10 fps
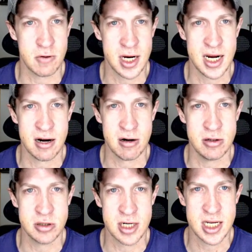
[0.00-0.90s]
right
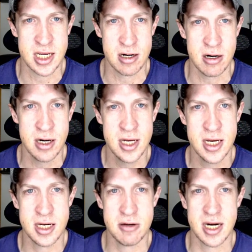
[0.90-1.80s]
arrows right here
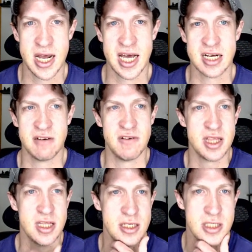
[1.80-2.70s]
and you can
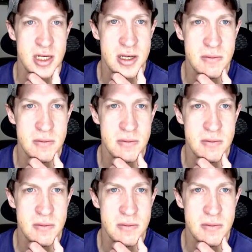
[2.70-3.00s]
activate this.